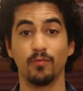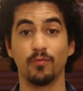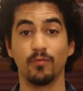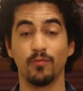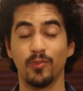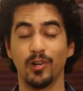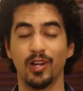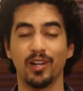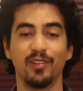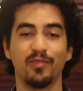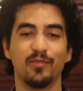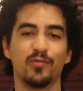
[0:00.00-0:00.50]

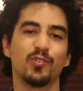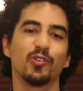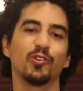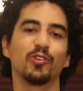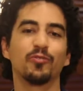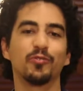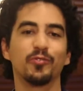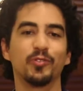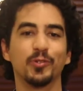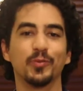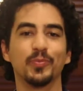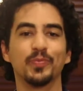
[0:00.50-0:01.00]
right in front
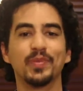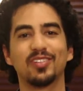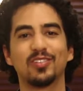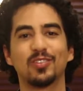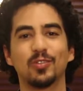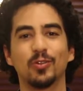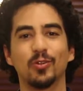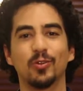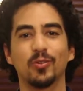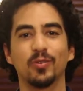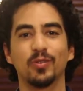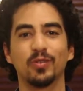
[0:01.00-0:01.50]
of you.
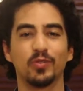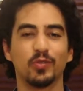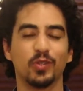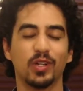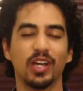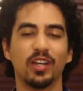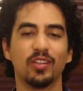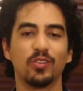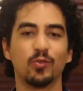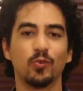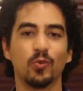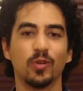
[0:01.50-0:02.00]
So if you
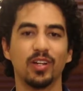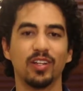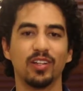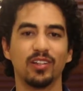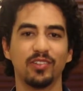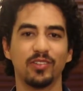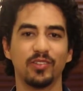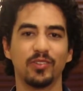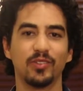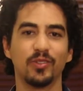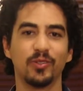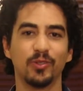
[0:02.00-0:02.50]
guys
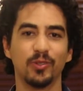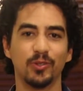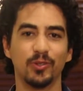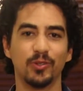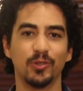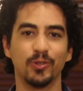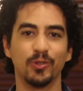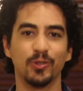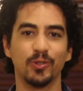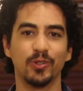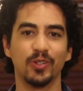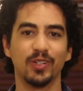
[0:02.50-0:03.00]
want
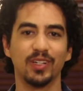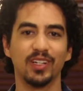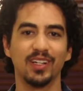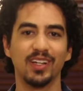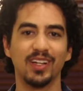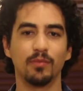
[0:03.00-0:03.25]
to